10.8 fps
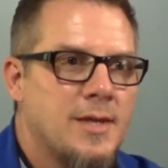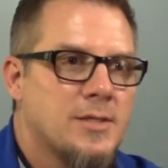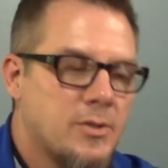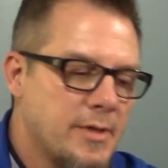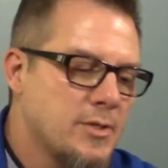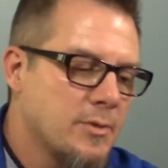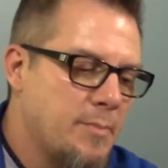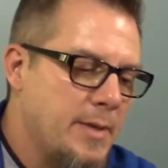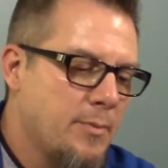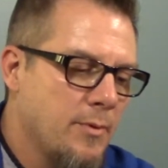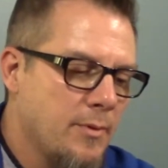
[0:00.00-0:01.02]
So these are
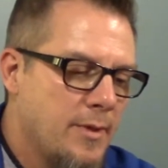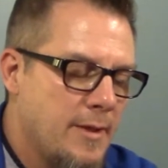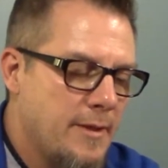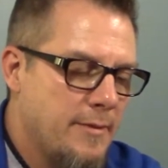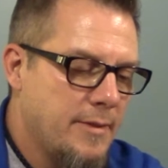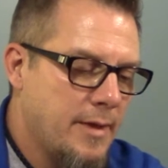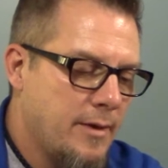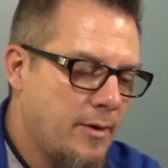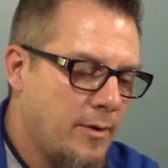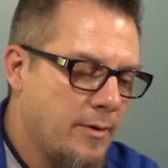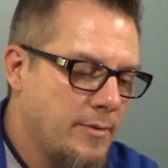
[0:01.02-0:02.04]
people that
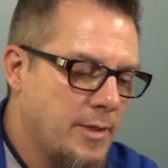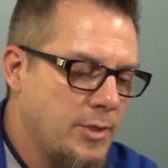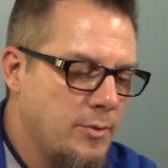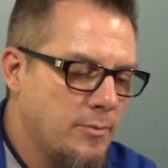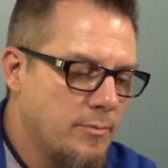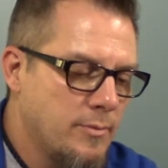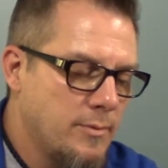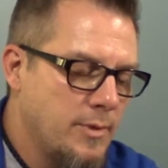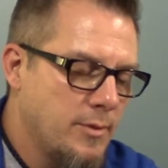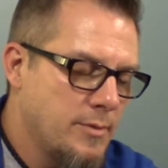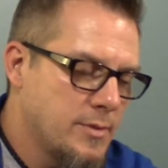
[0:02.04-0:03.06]

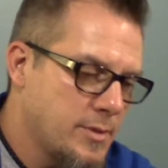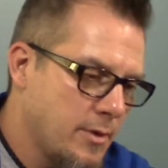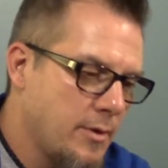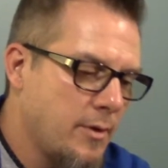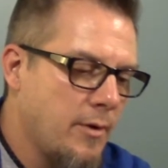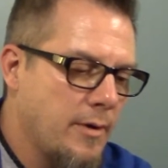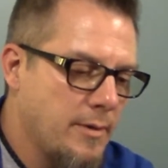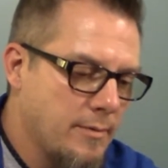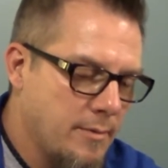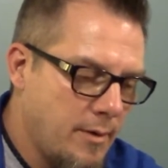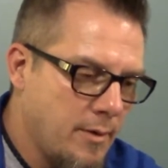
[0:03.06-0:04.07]
you
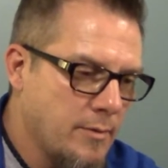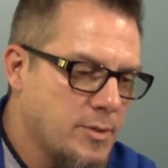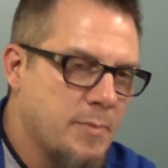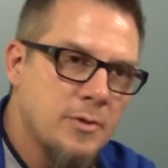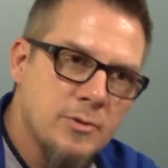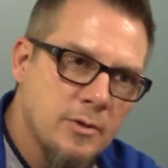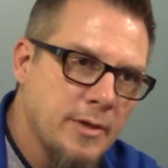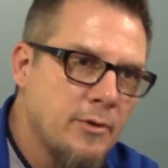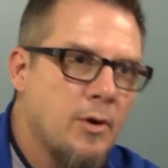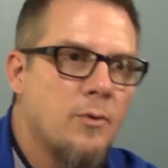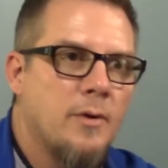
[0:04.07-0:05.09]
discern are spiritually
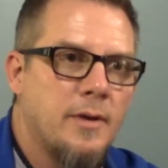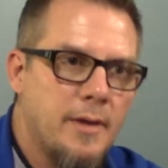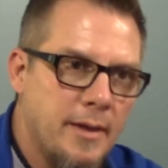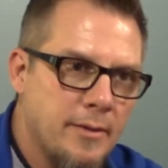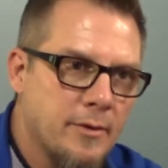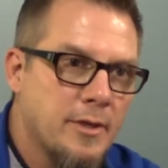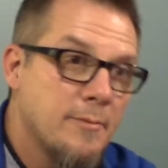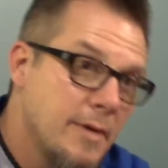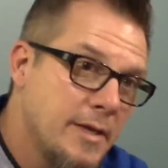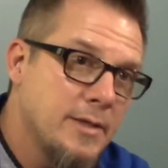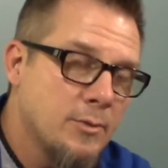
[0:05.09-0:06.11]
growing, and they're
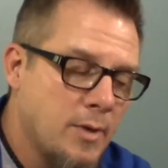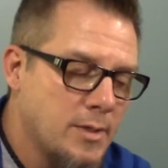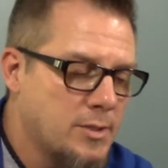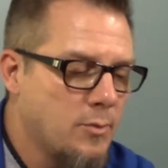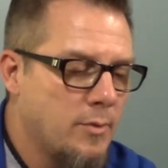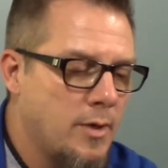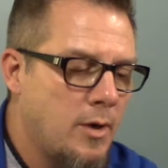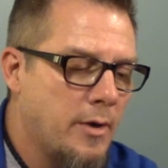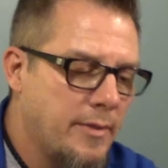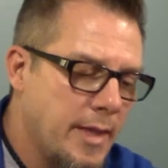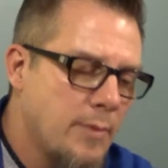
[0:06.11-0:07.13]
committed to what's going
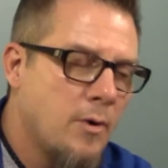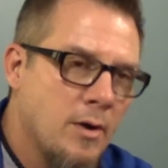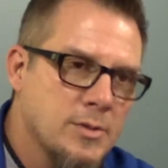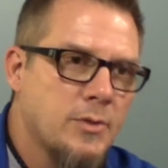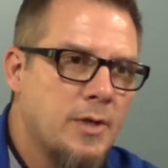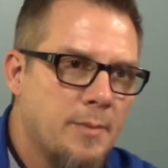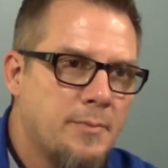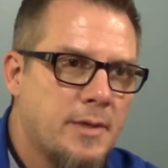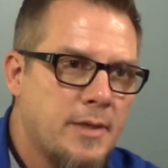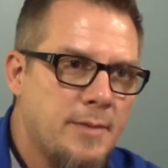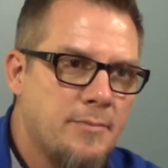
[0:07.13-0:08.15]
on, and they will also help
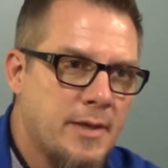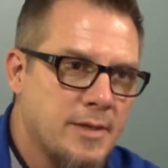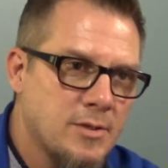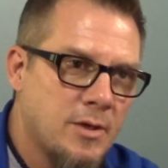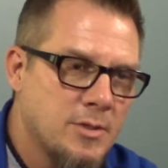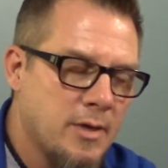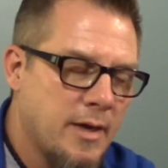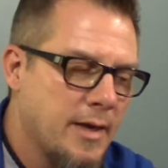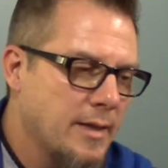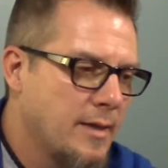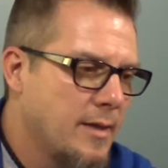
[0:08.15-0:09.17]
keep things on
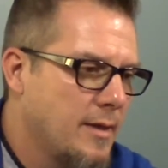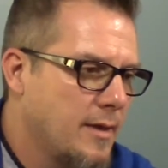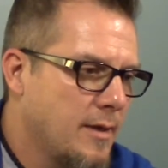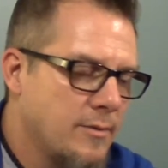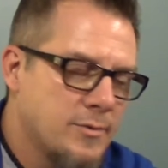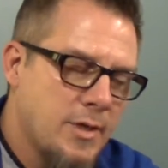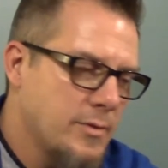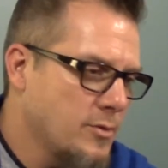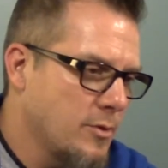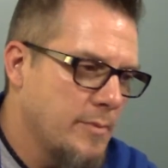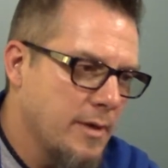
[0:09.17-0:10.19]
track. There's always
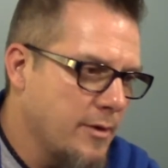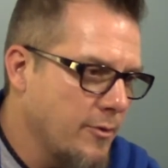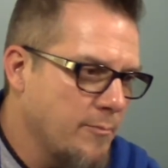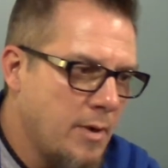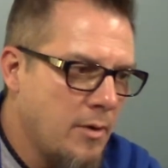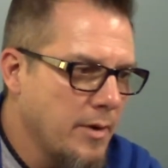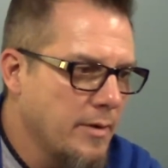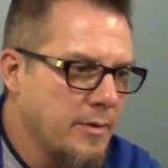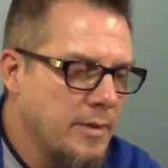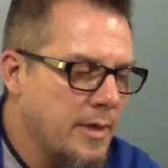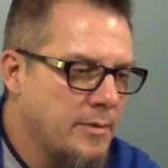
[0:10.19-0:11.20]
going to be a curveball here
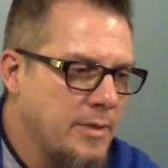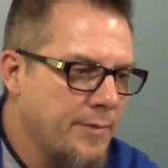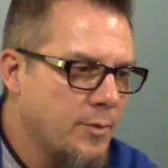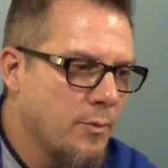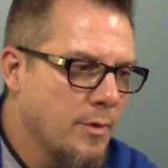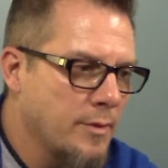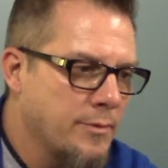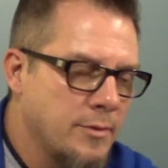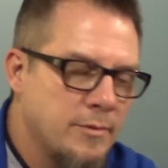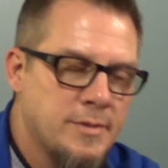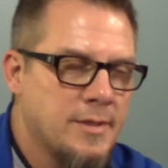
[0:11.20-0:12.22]
and there that you have to work
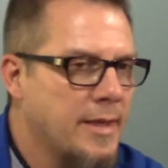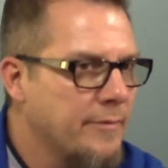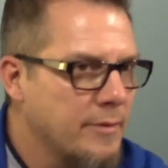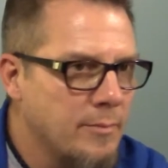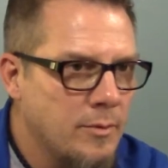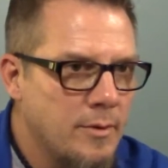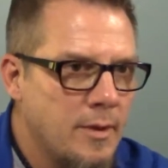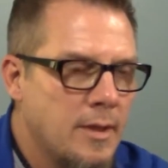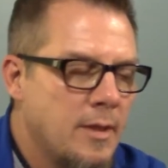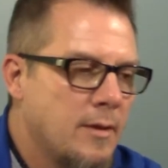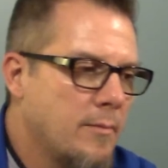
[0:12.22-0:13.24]
through. It's inevitable,
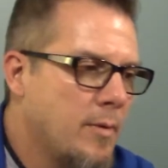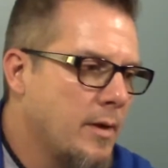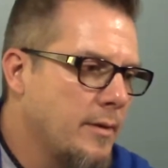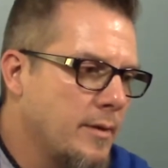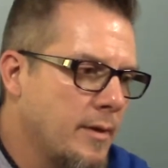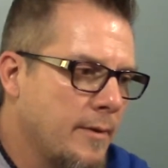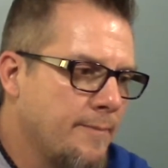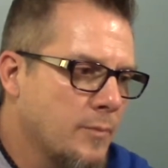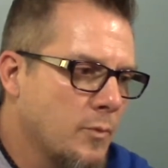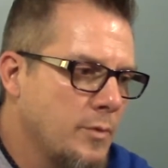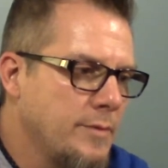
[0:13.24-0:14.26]
but
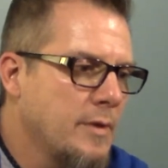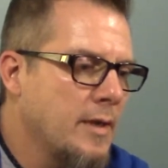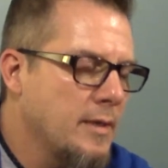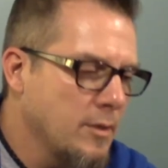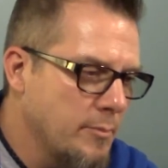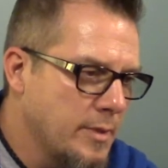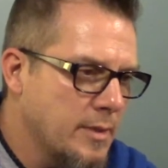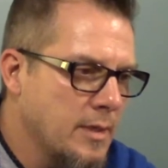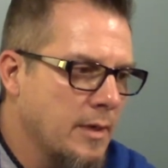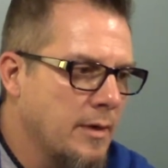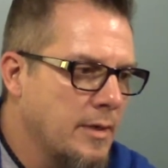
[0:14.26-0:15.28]
when you've got a little bit of
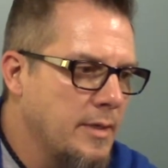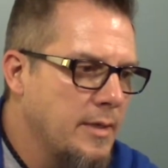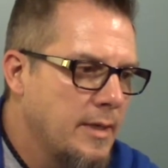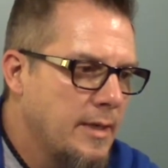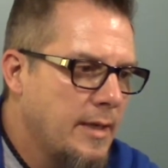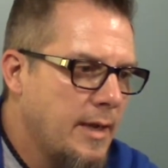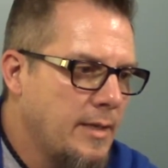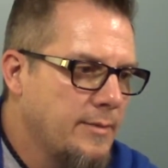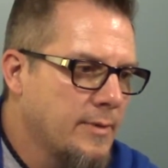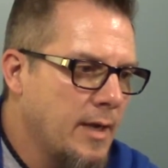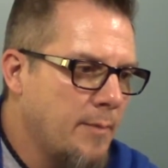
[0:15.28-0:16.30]
clarity and
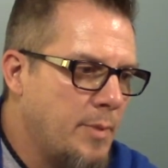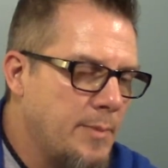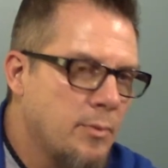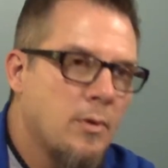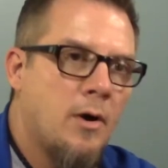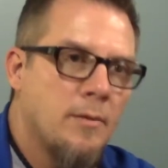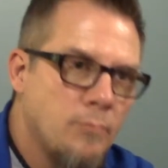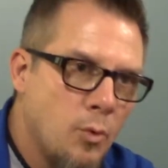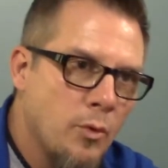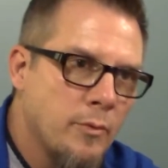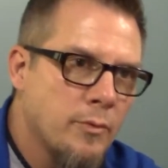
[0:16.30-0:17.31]
you've got people on
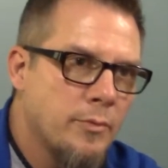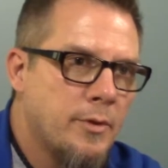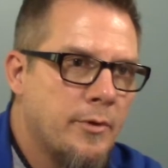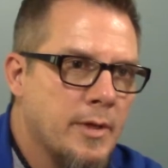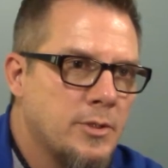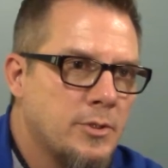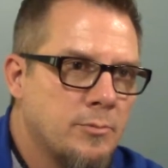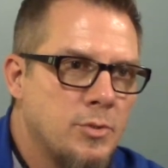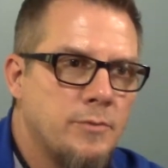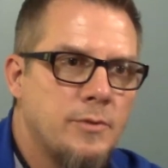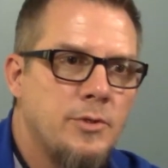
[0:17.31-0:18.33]
board with the direction you're
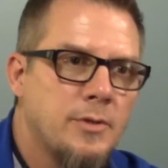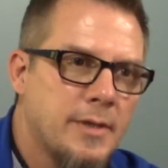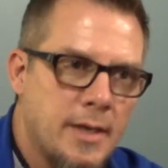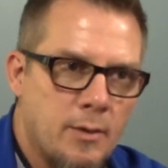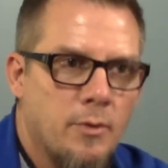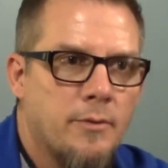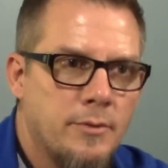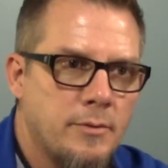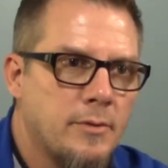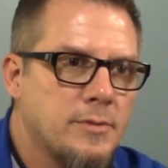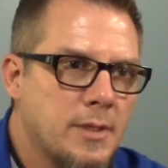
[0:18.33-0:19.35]
moving, you can kind of work
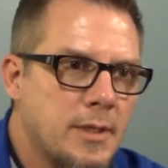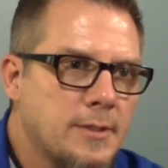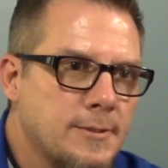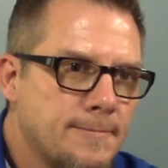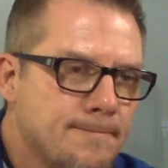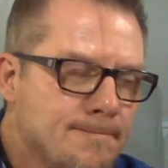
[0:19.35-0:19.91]
through those things.